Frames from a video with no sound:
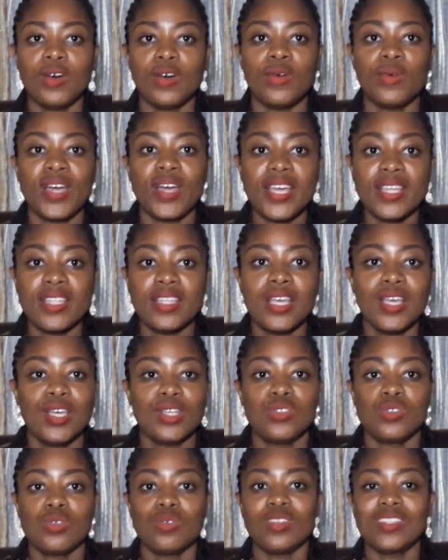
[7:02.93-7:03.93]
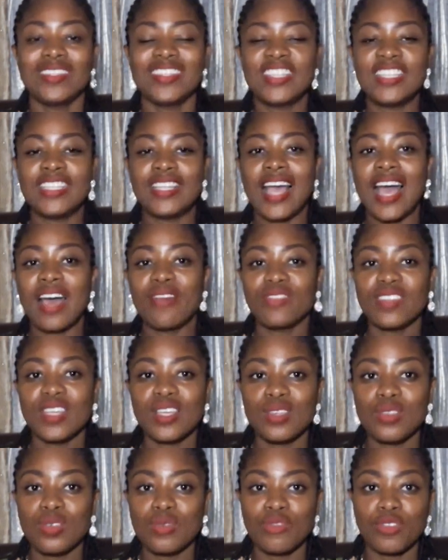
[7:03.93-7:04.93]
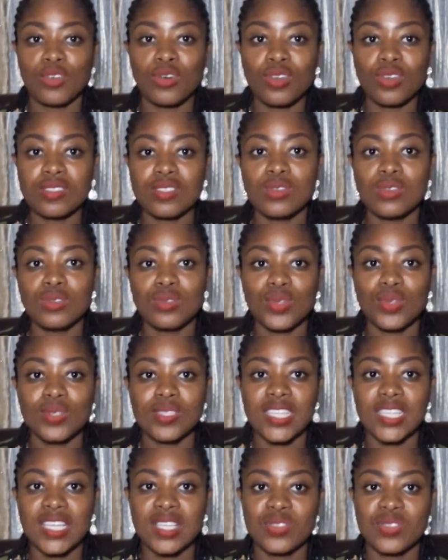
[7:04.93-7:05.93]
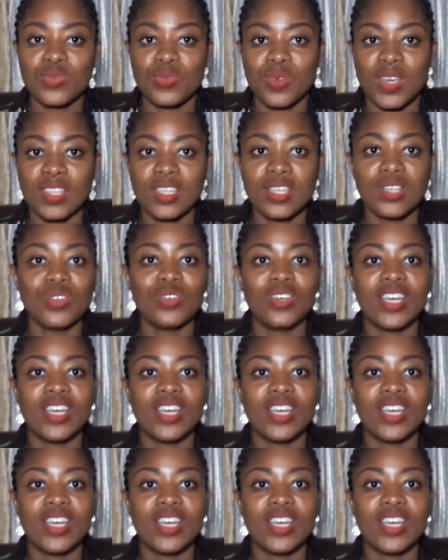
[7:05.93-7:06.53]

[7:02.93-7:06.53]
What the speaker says: All right, so after you've gotten those things ready,